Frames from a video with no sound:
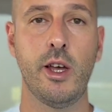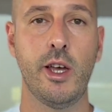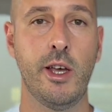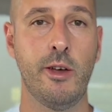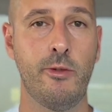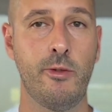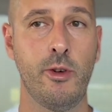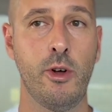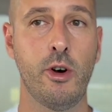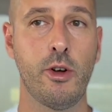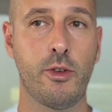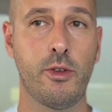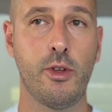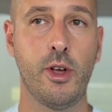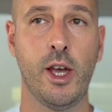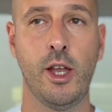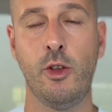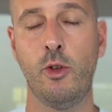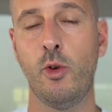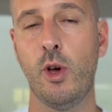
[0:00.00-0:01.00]
If not,
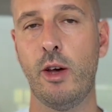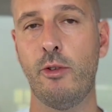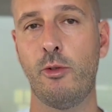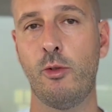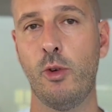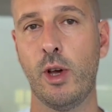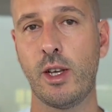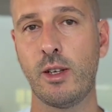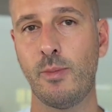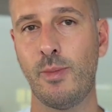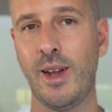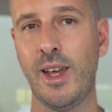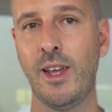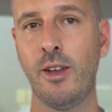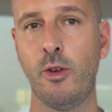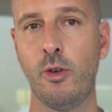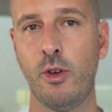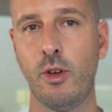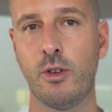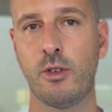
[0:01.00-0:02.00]
and you have to
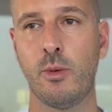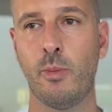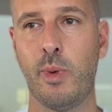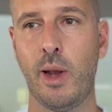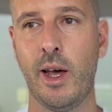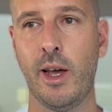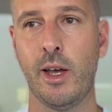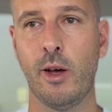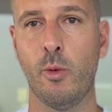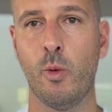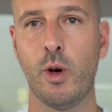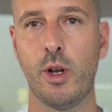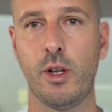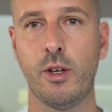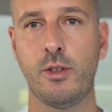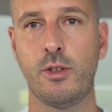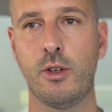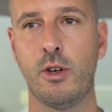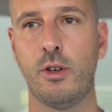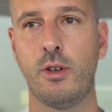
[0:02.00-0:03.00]
explain to your supplier what a
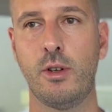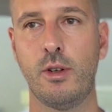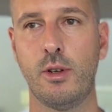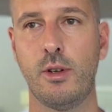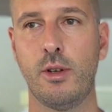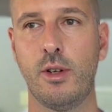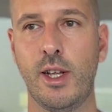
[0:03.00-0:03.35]
certain